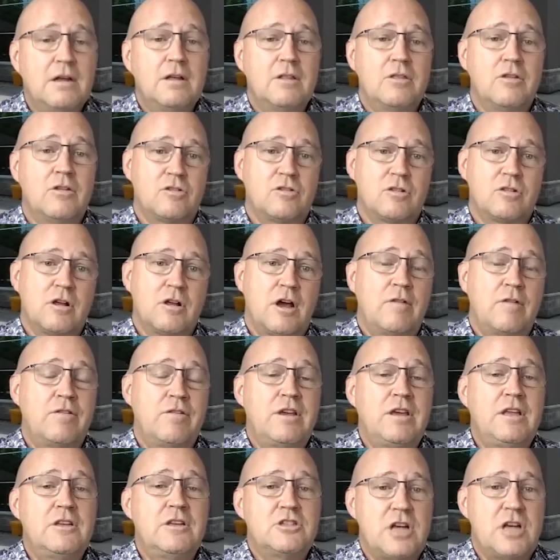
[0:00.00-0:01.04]
There's a lot of
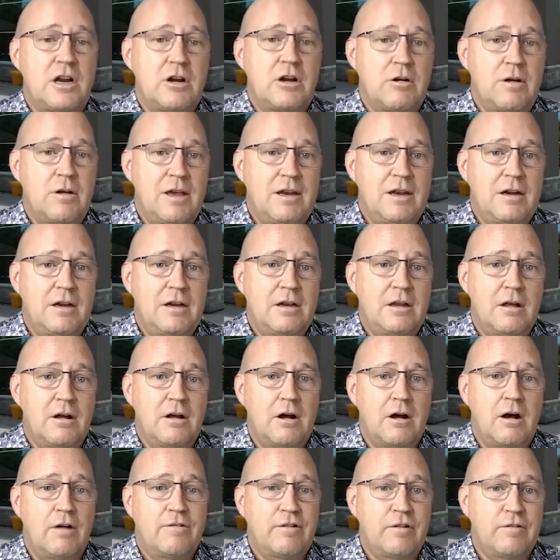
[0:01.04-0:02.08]
heat generated
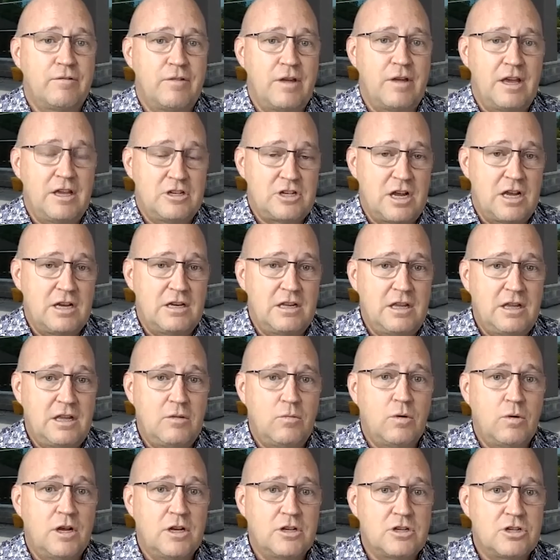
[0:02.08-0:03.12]
off of HID,
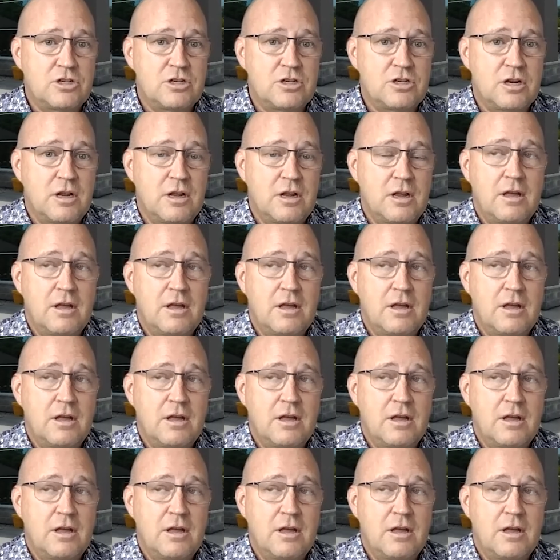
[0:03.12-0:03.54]
which